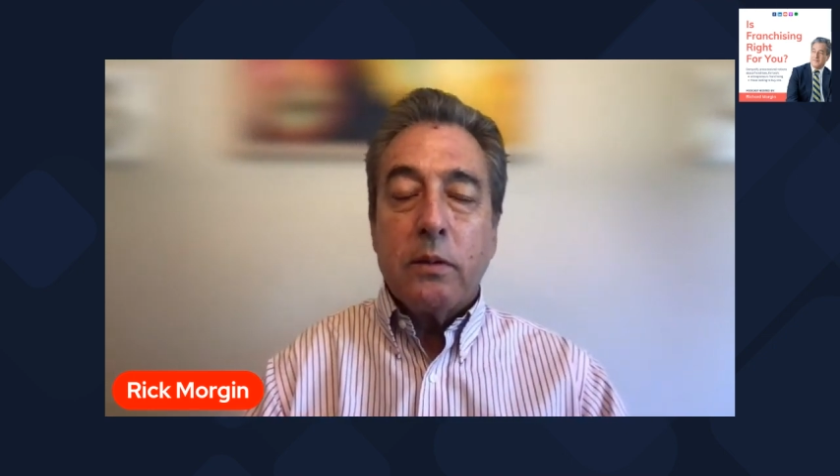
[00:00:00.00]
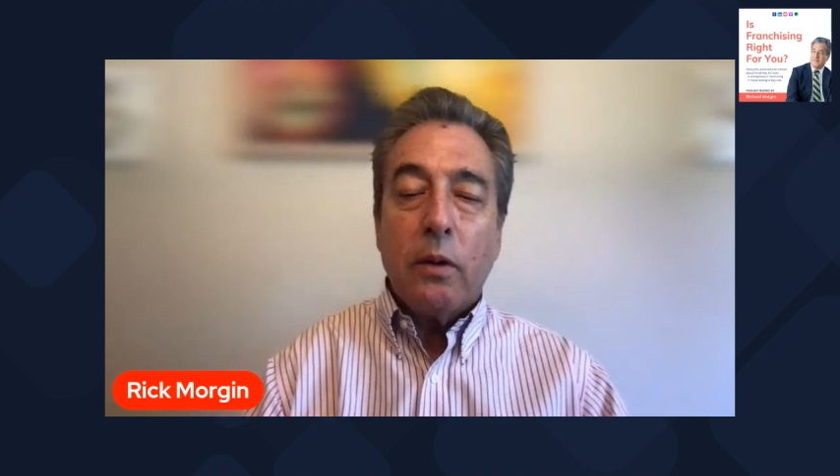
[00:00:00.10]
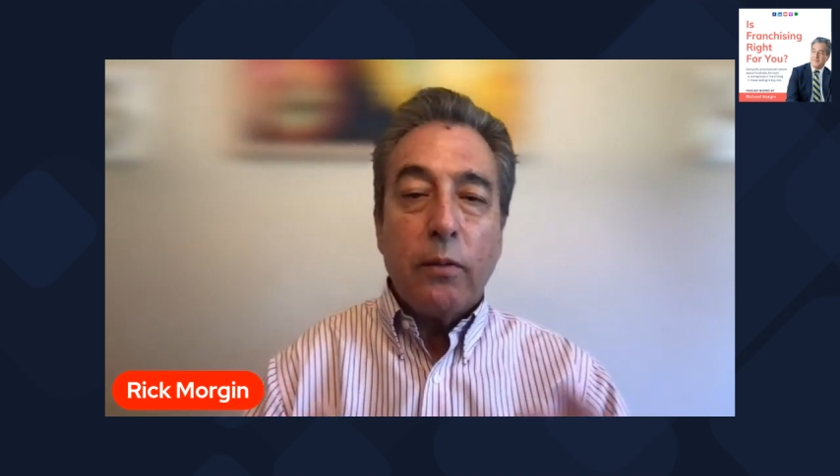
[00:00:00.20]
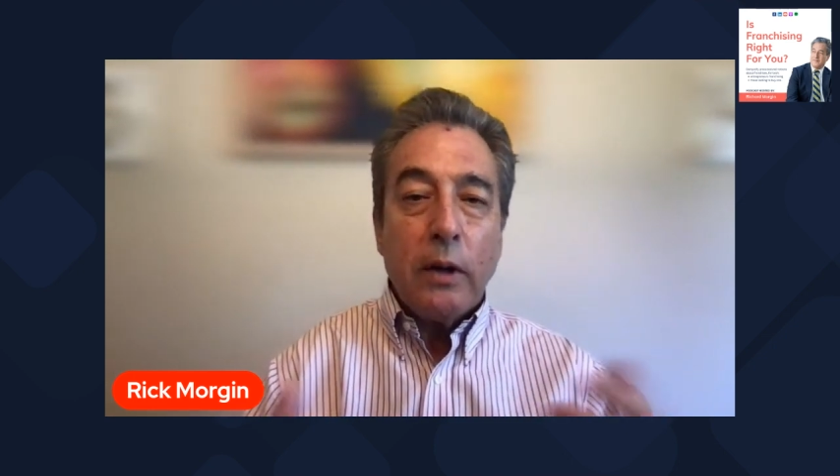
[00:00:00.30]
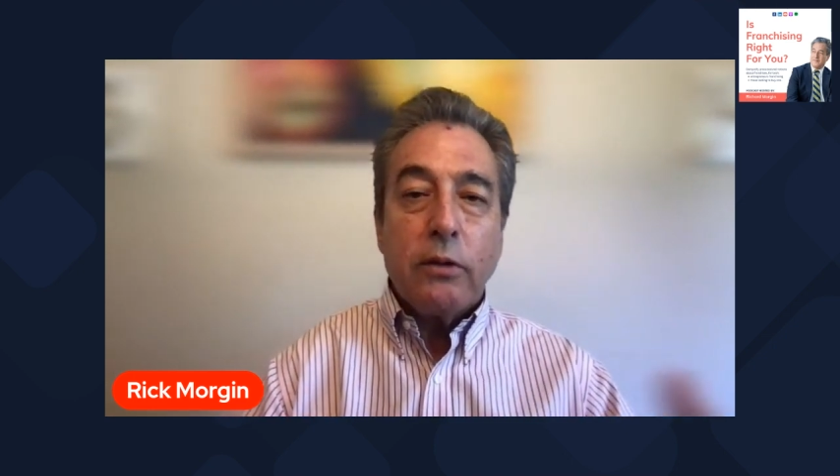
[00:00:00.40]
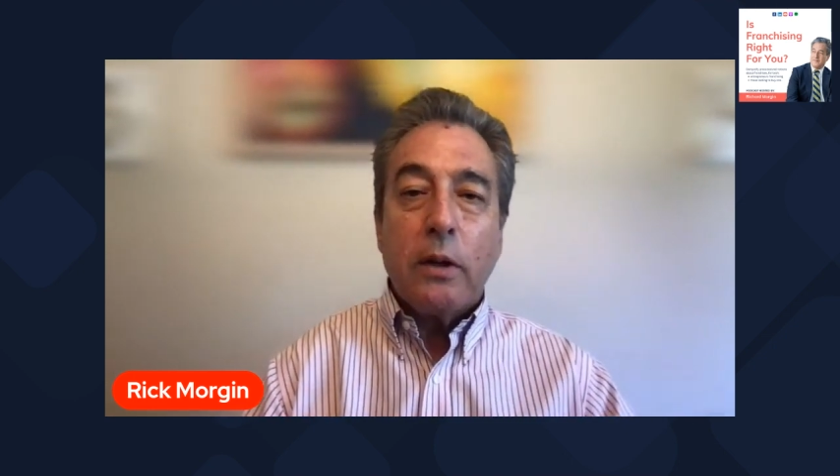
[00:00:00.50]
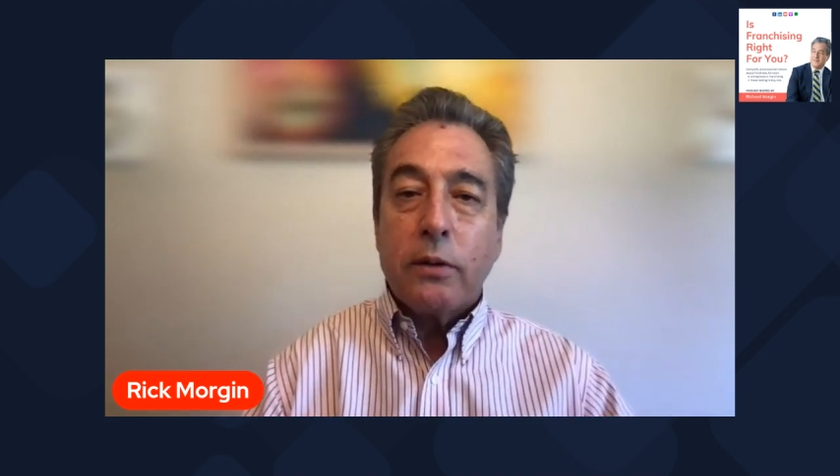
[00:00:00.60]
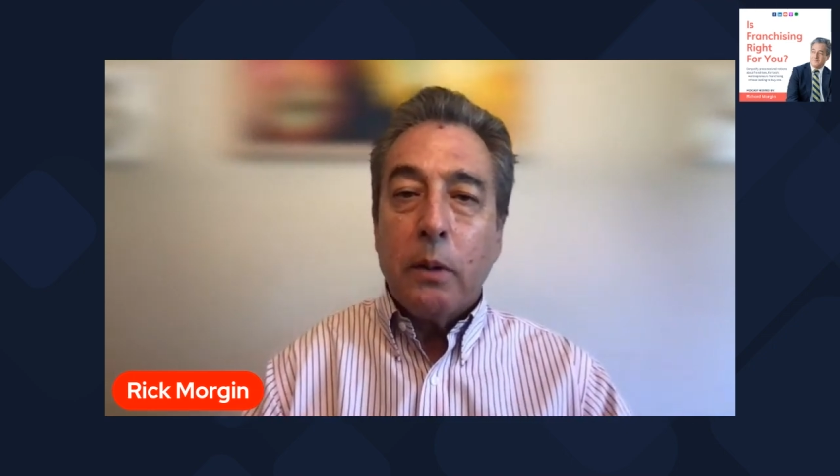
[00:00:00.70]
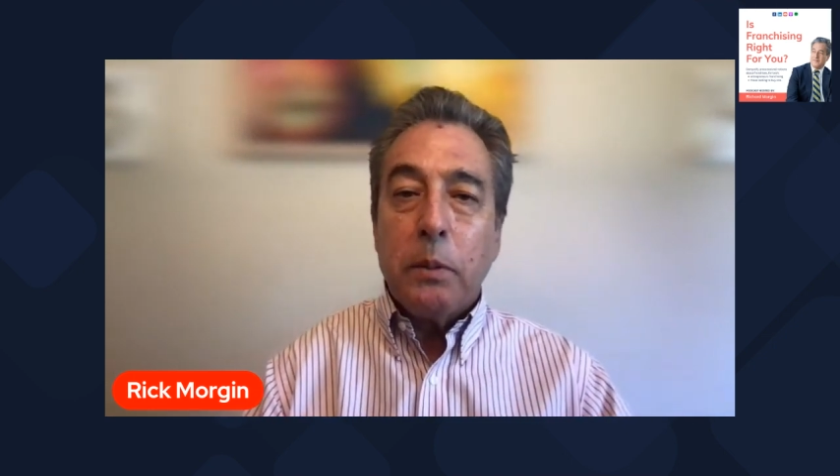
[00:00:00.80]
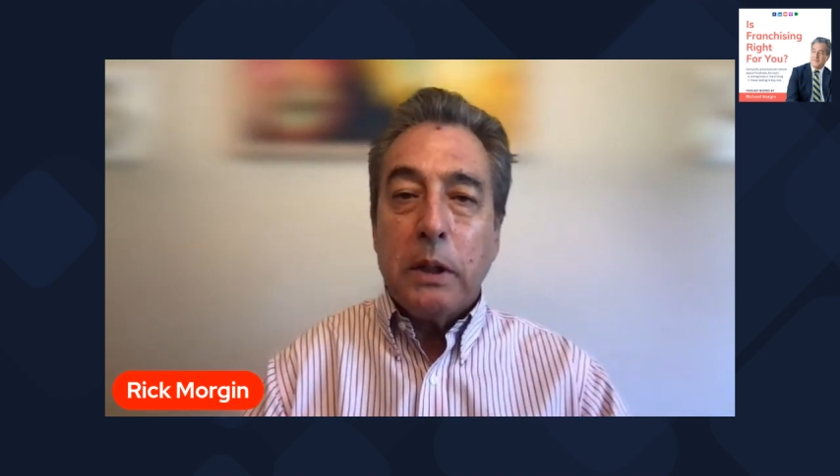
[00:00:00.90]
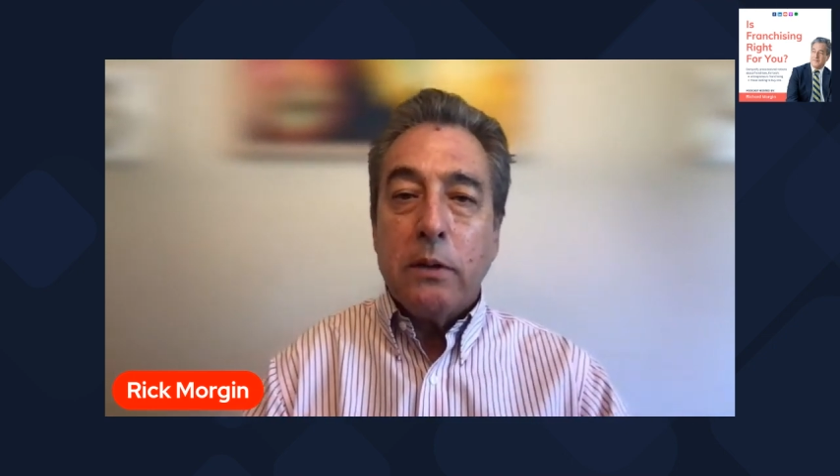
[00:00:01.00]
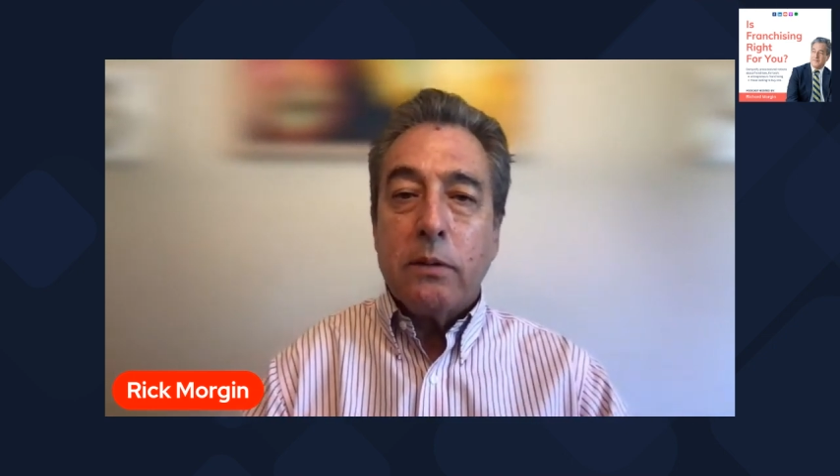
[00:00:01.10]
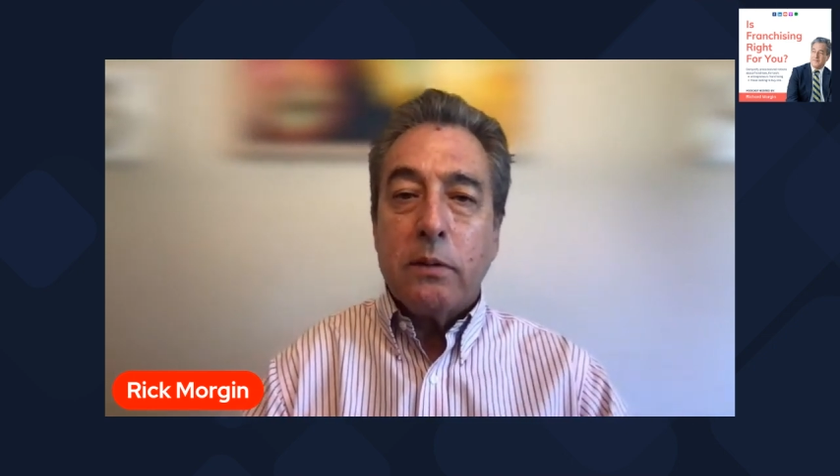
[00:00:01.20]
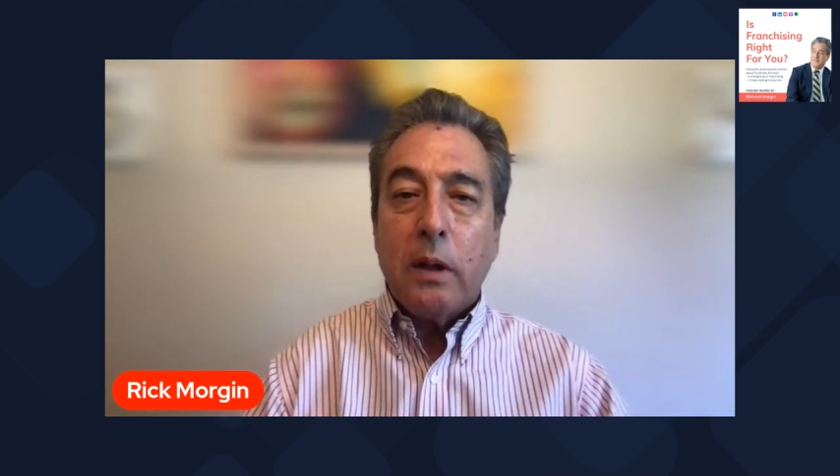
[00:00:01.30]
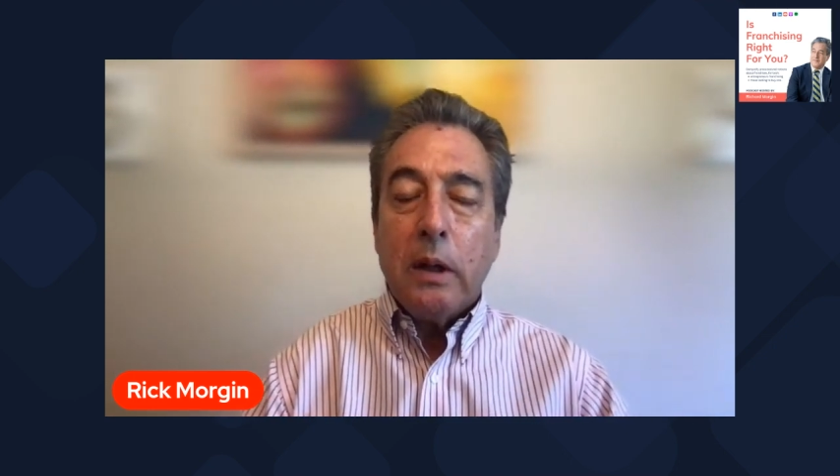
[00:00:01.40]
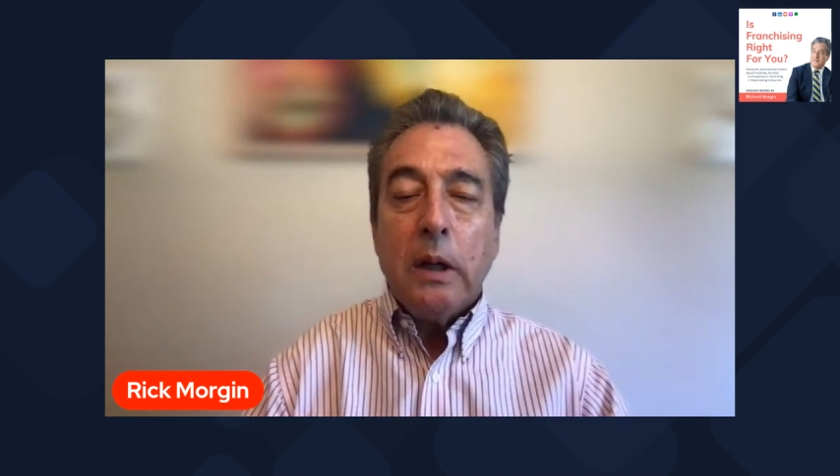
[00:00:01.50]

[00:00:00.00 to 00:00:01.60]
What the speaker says: So franchise companies,